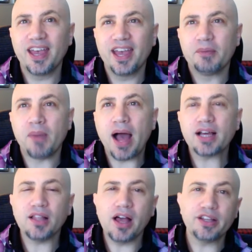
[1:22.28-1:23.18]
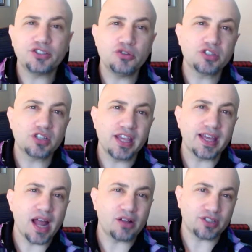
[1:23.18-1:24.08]
My clients usually
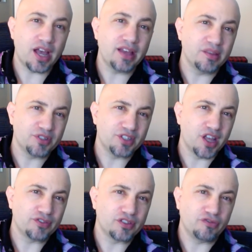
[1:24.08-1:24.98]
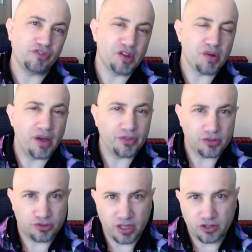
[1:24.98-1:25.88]
get outside themselves to figure out their
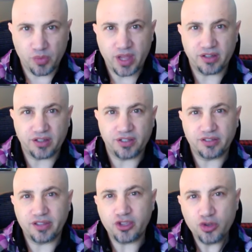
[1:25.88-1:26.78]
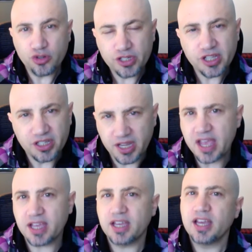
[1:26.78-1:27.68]
strengths and weaknesses. They usually
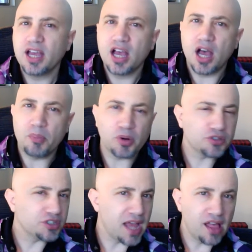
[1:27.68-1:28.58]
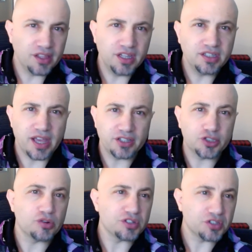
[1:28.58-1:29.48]
take a personality test
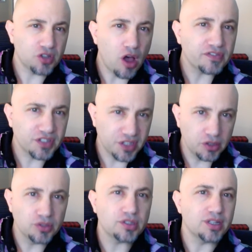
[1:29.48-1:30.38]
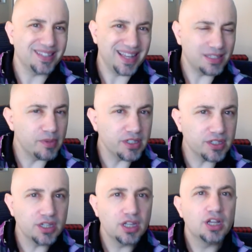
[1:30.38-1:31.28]
or a soft skills assessment.
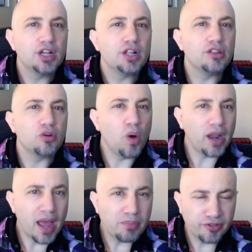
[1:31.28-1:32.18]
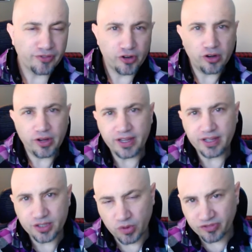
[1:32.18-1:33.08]
The one I prefer
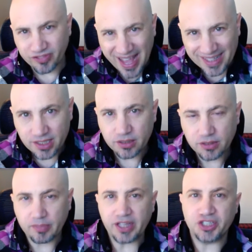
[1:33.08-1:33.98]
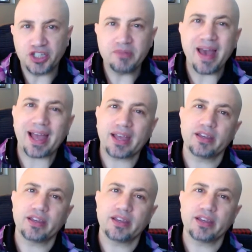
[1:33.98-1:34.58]
is Reflect by GMAT.